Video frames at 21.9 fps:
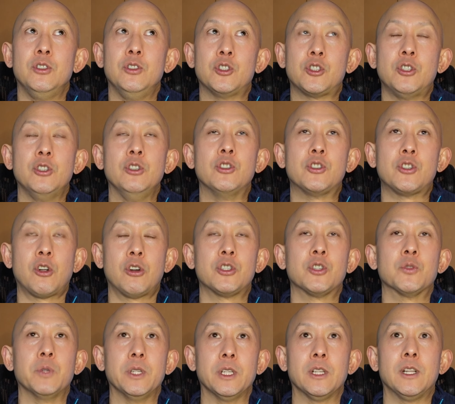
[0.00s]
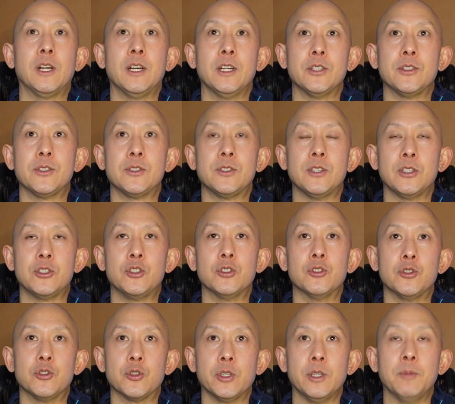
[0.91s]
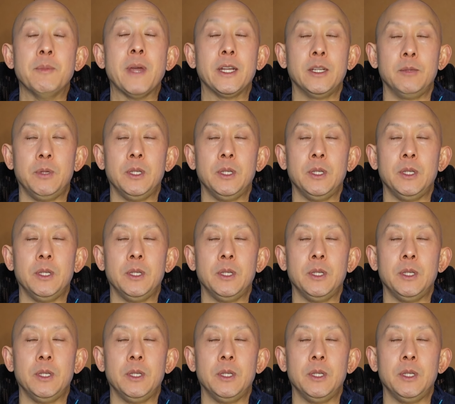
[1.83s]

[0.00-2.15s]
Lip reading: start to realize that many